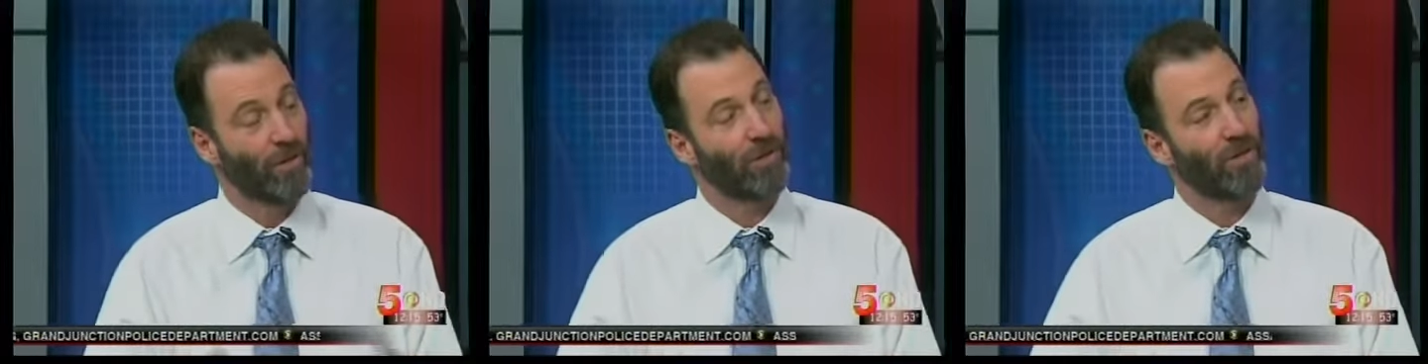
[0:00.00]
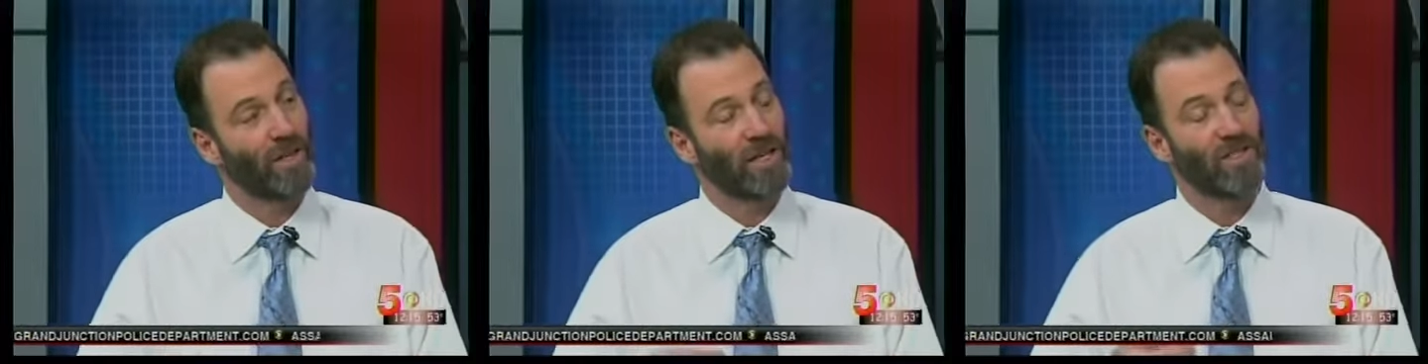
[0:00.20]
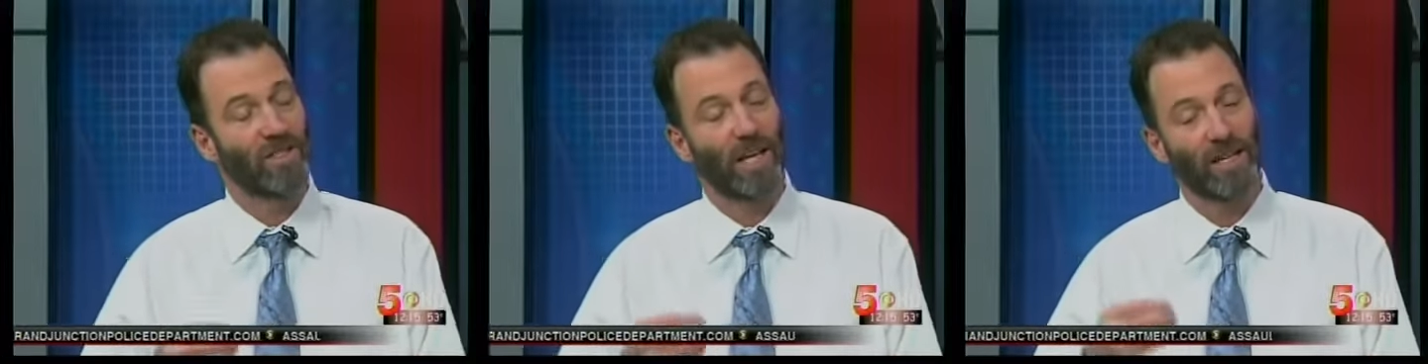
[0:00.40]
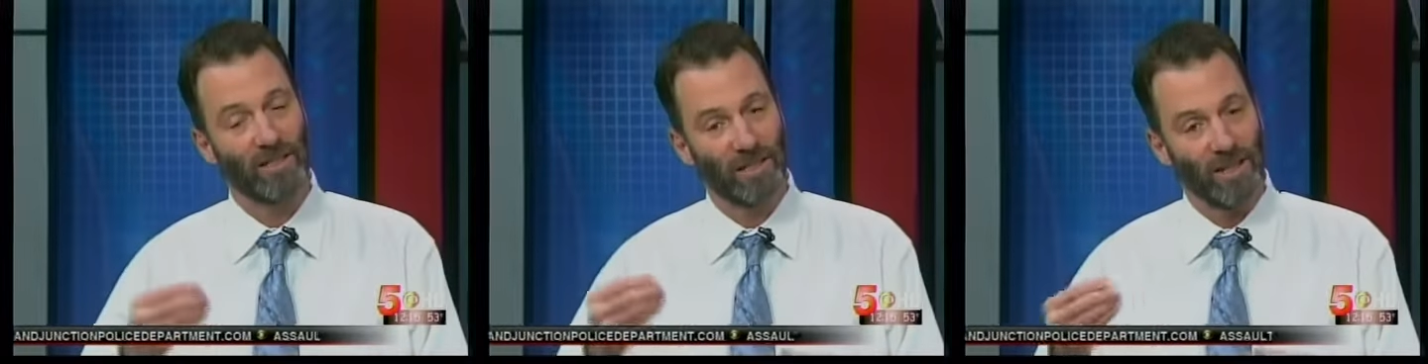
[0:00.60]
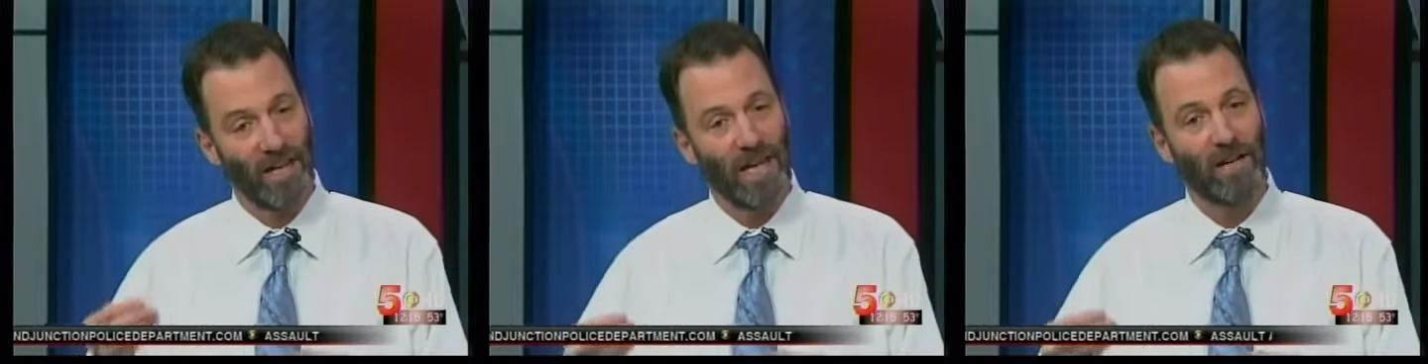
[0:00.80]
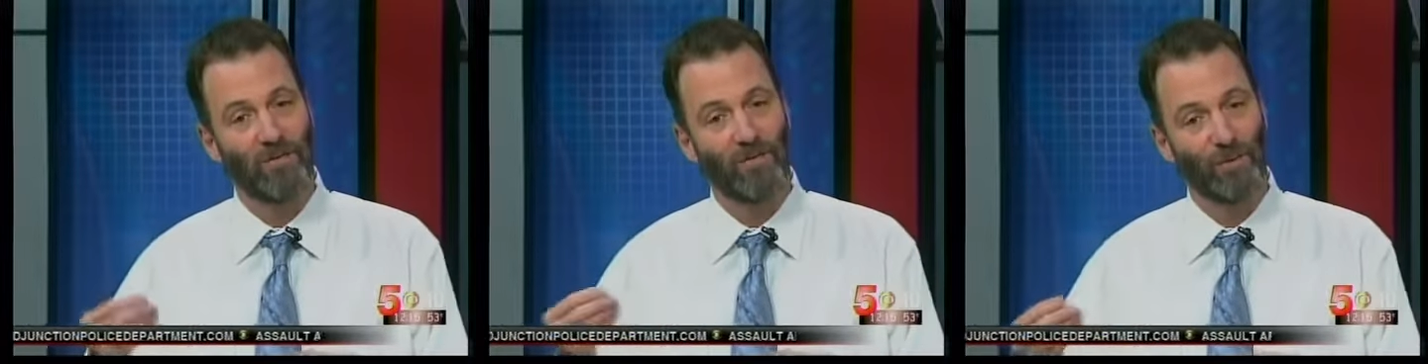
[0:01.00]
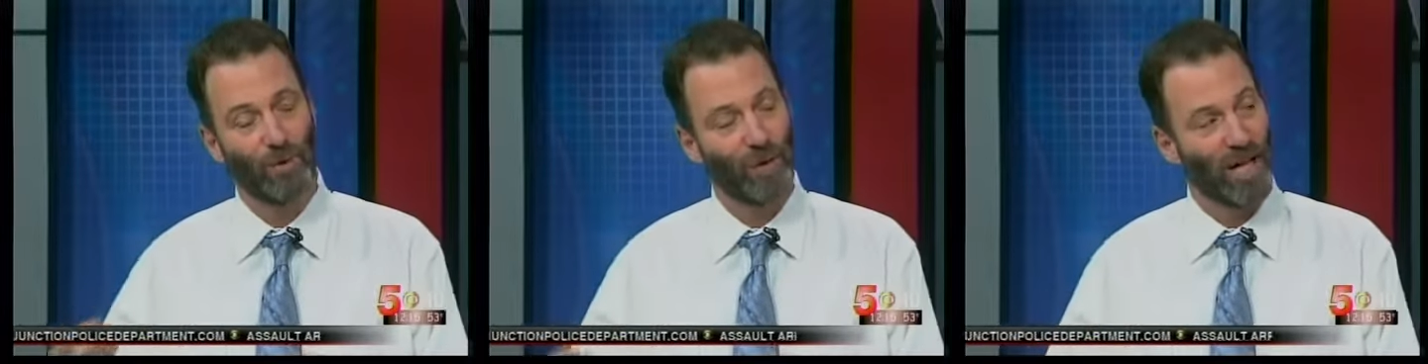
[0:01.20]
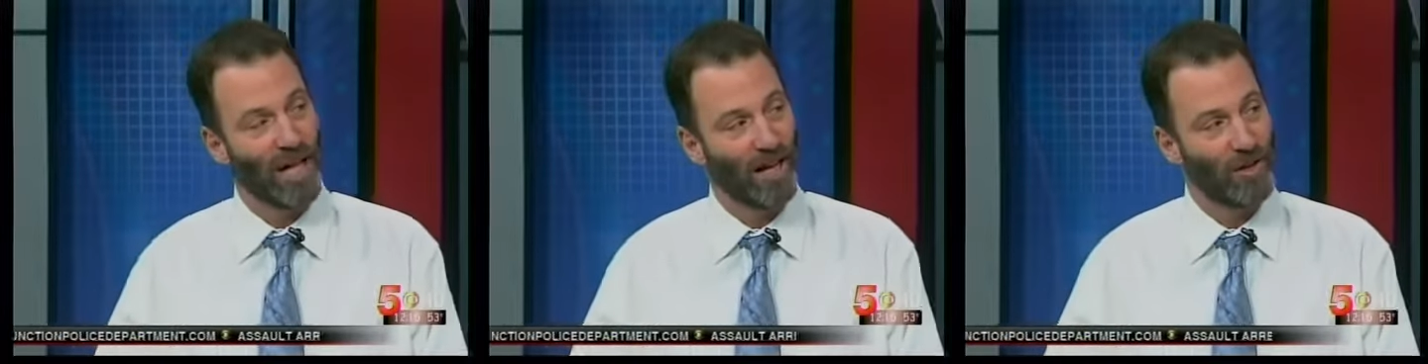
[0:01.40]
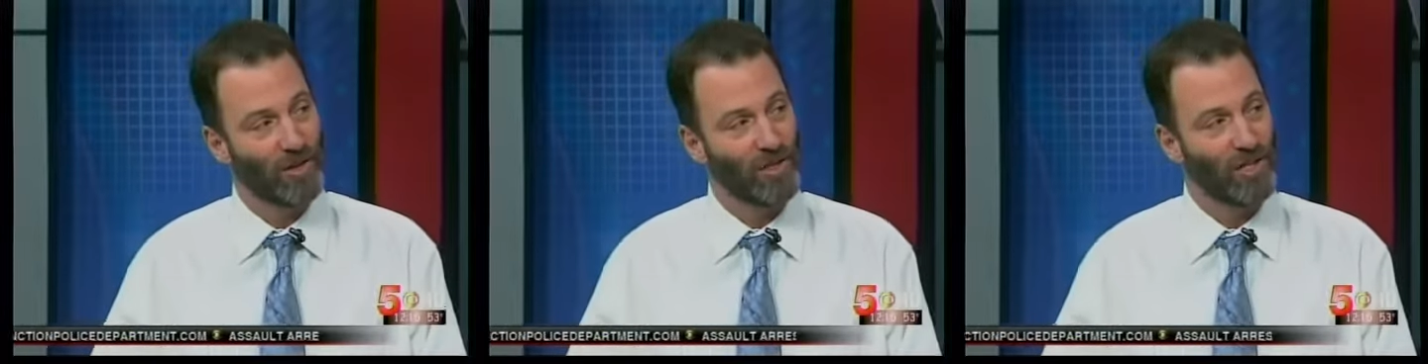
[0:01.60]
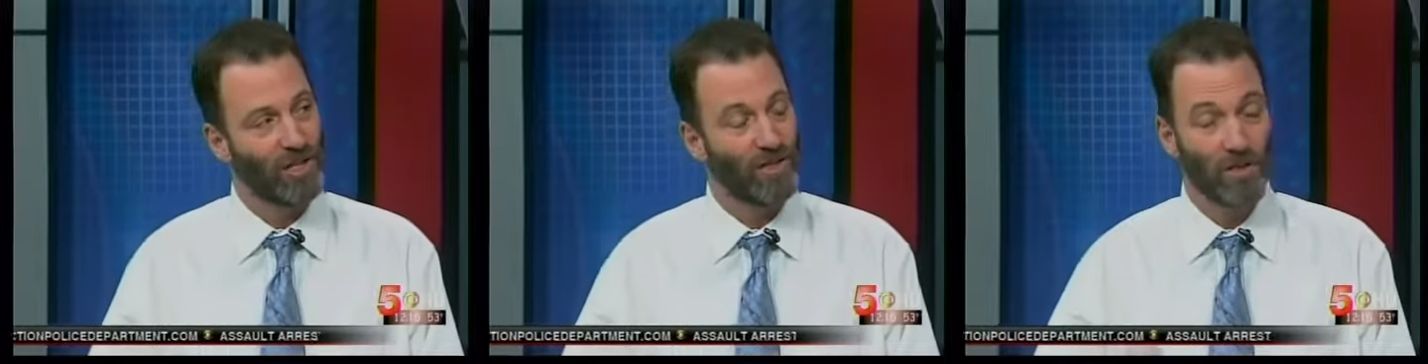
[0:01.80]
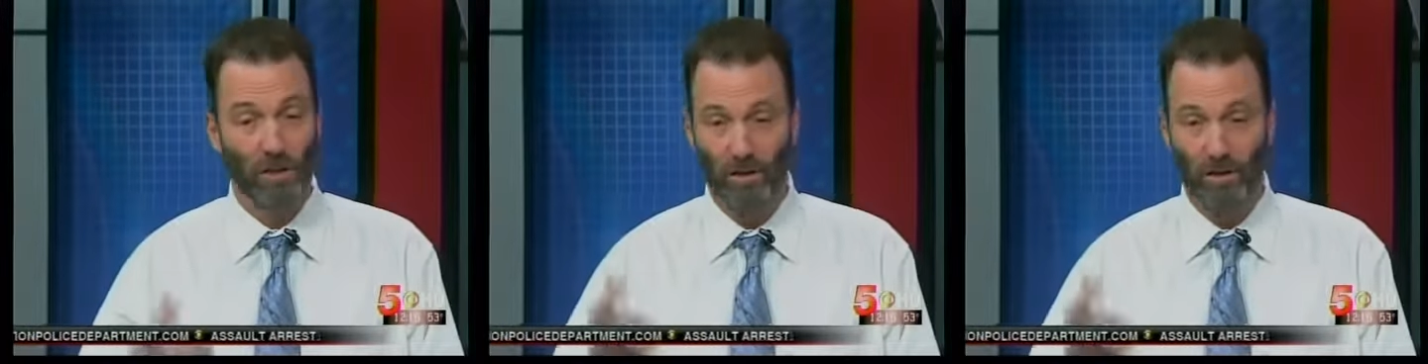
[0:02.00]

things like delayed food allergies,